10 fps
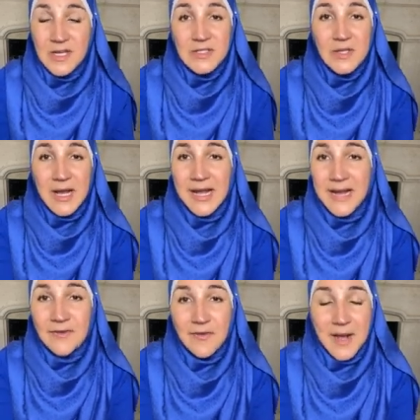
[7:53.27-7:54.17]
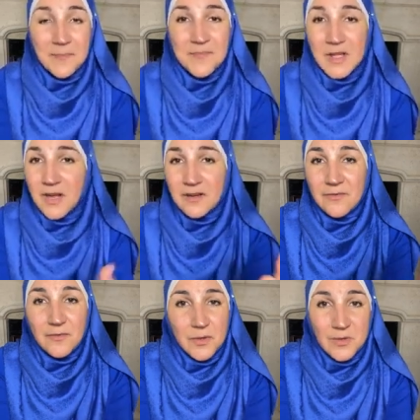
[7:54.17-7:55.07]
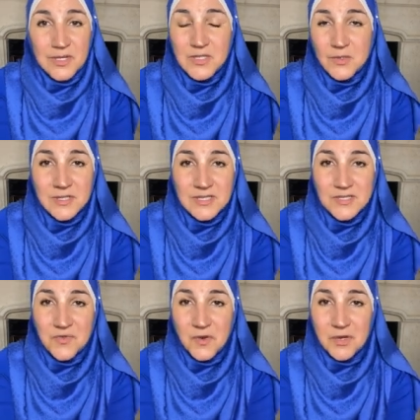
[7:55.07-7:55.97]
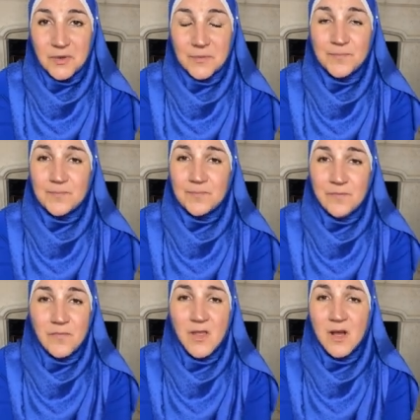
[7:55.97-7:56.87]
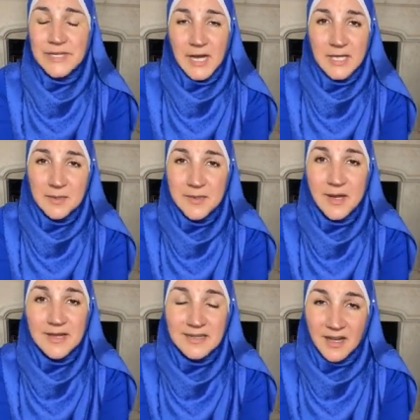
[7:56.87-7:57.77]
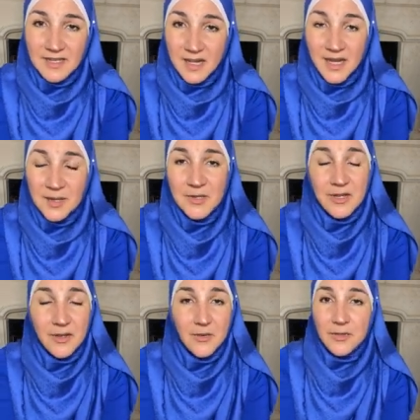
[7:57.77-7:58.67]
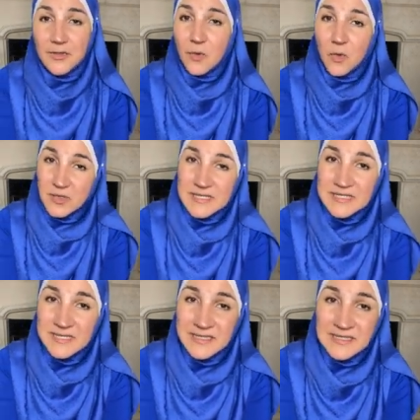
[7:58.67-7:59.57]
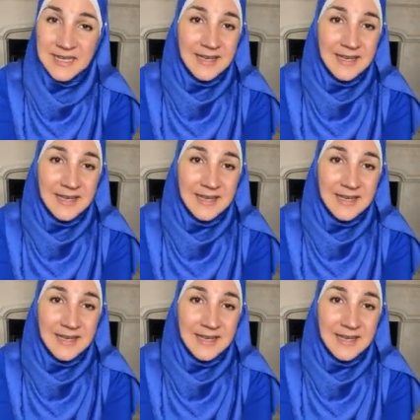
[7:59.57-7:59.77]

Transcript: So I have a lot of free resources for you on HalehBanani.com. You can go to the courses,